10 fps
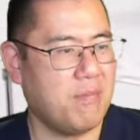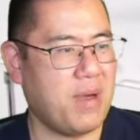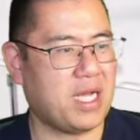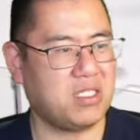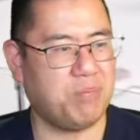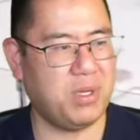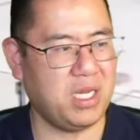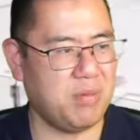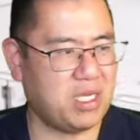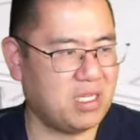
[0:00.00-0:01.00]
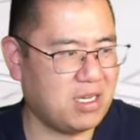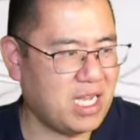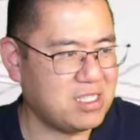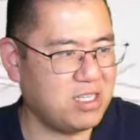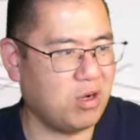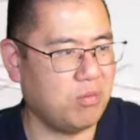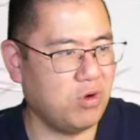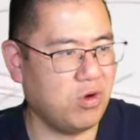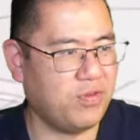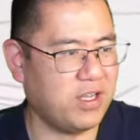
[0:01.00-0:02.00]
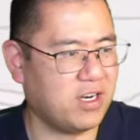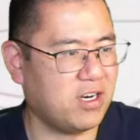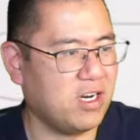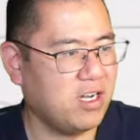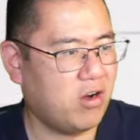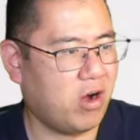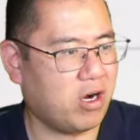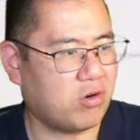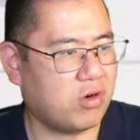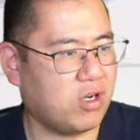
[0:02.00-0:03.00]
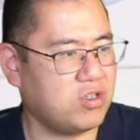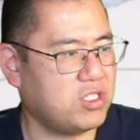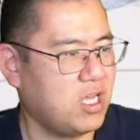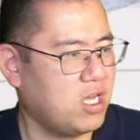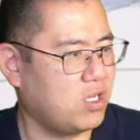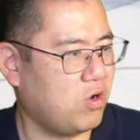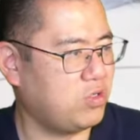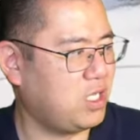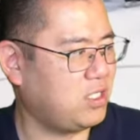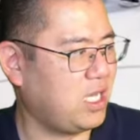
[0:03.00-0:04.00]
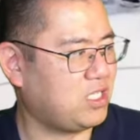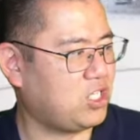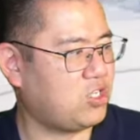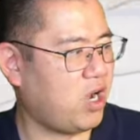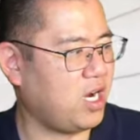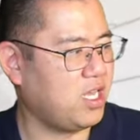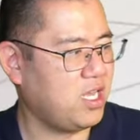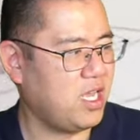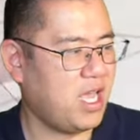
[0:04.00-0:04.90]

back to Petey, makes a nice little move here on Krause, goes in, takes a shot,